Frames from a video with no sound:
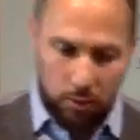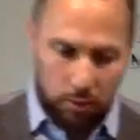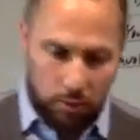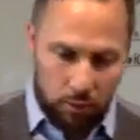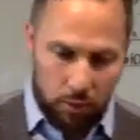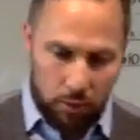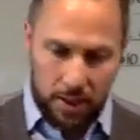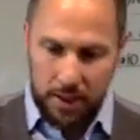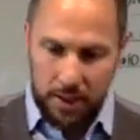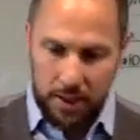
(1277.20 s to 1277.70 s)

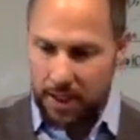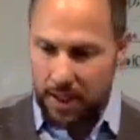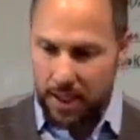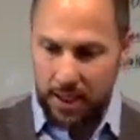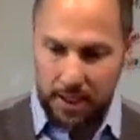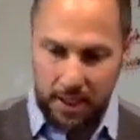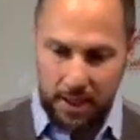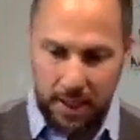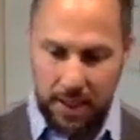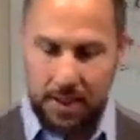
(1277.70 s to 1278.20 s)
wanted to
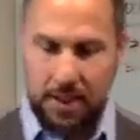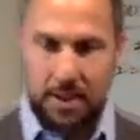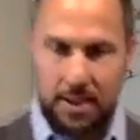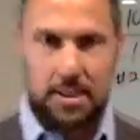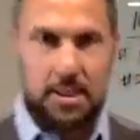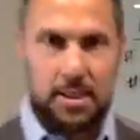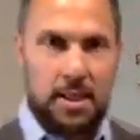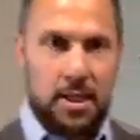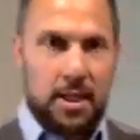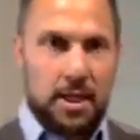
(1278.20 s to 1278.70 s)
get like
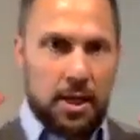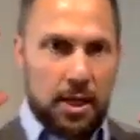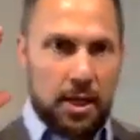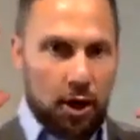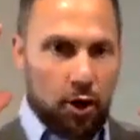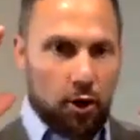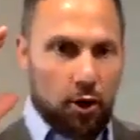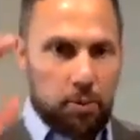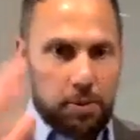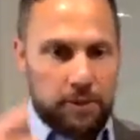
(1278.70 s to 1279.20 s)
this
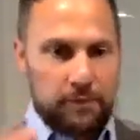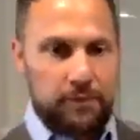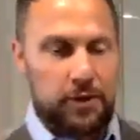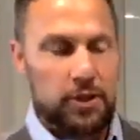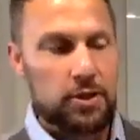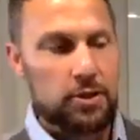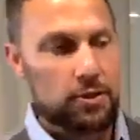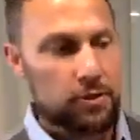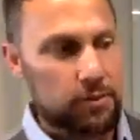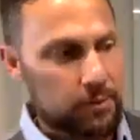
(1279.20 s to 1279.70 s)
open
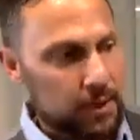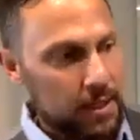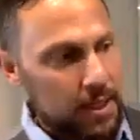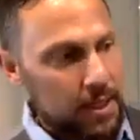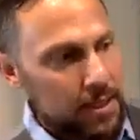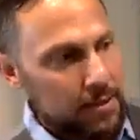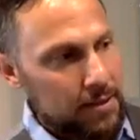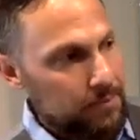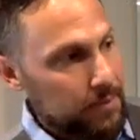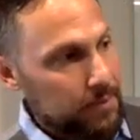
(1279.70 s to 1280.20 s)
view.
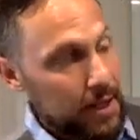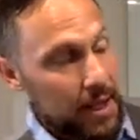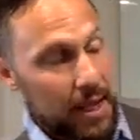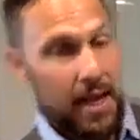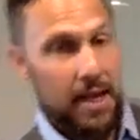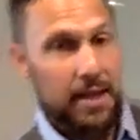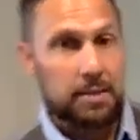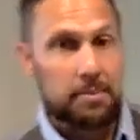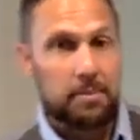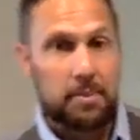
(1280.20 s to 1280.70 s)

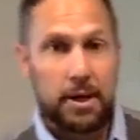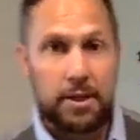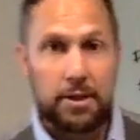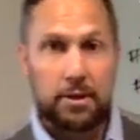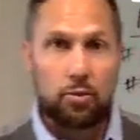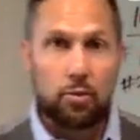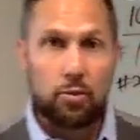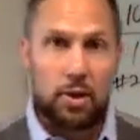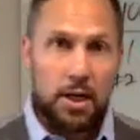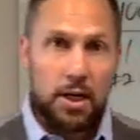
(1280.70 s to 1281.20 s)
And the mother
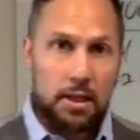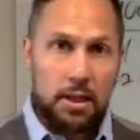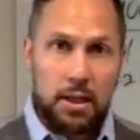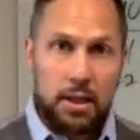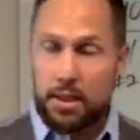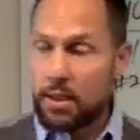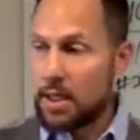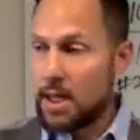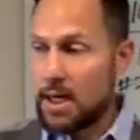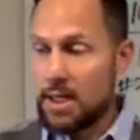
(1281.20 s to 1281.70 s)
well
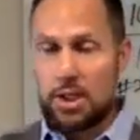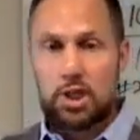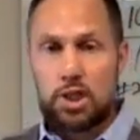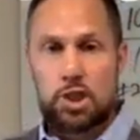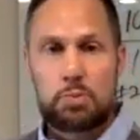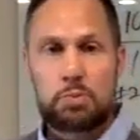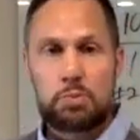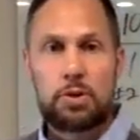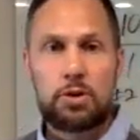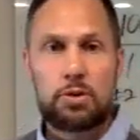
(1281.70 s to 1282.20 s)
got
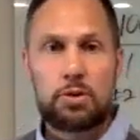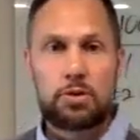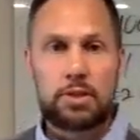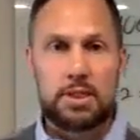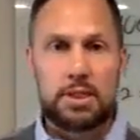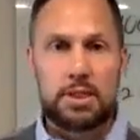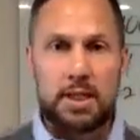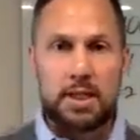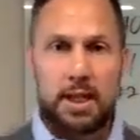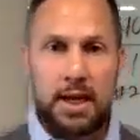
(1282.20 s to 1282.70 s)
spooked,
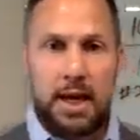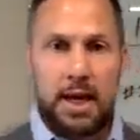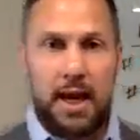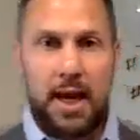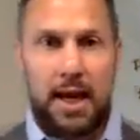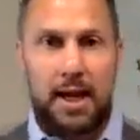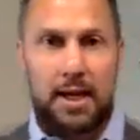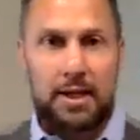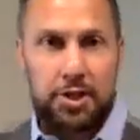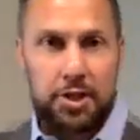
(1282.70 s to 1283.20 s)

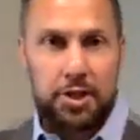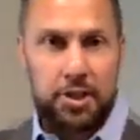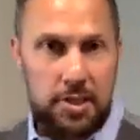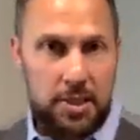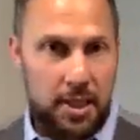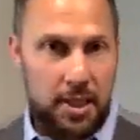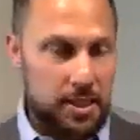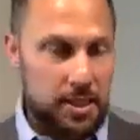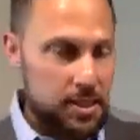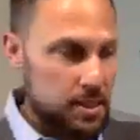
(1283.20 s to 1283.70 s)
and
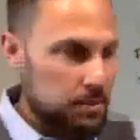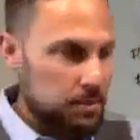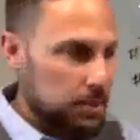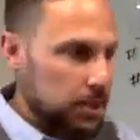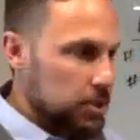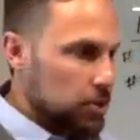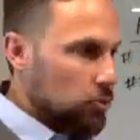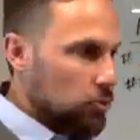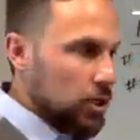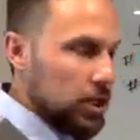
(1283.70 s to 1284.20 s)
just as the
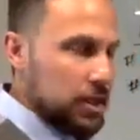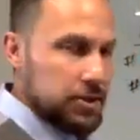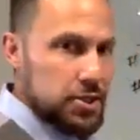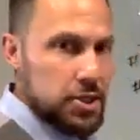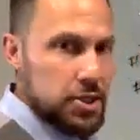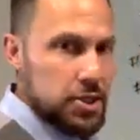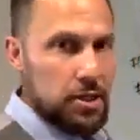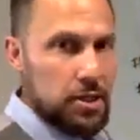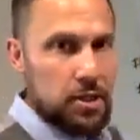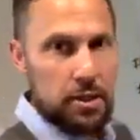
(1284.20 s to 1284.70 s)
mother well
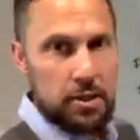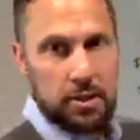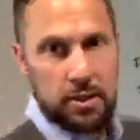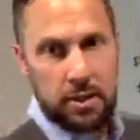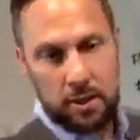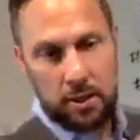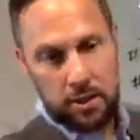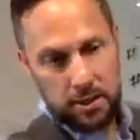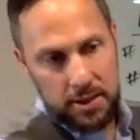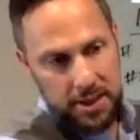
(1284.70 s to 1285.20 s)
turned,
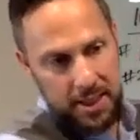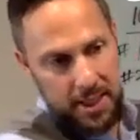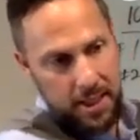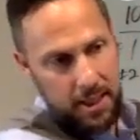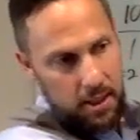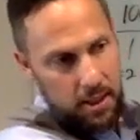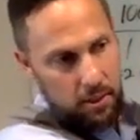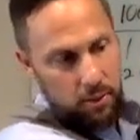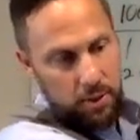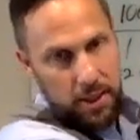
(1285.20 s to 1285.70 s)
her
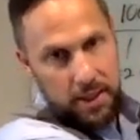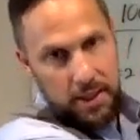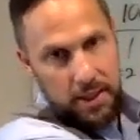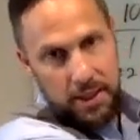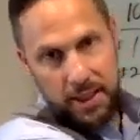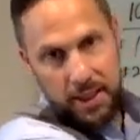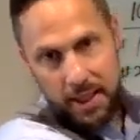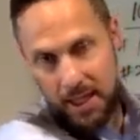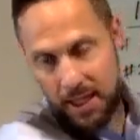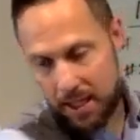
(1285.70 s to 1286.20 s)
tail went and
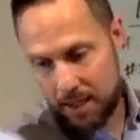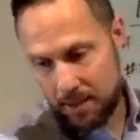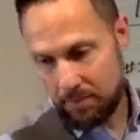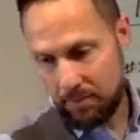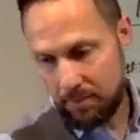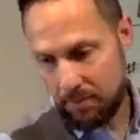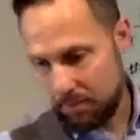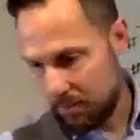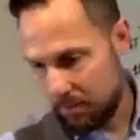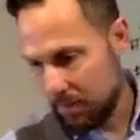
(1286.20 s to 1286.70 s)
hit
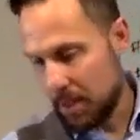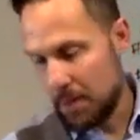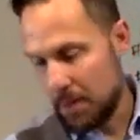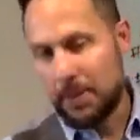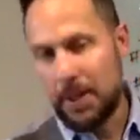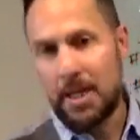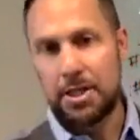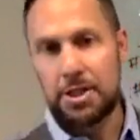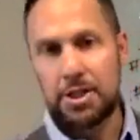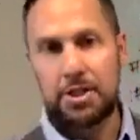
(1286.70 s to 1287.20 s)
my
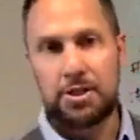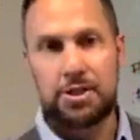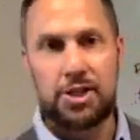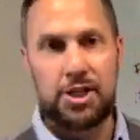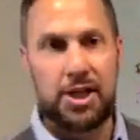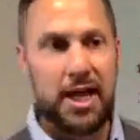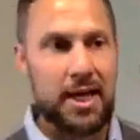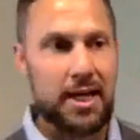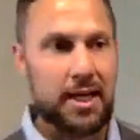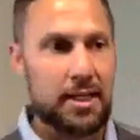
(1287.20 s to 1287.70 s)
patient
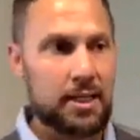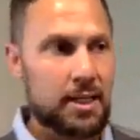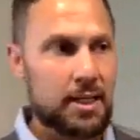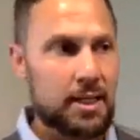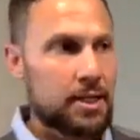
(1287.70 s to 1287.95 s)
Janet,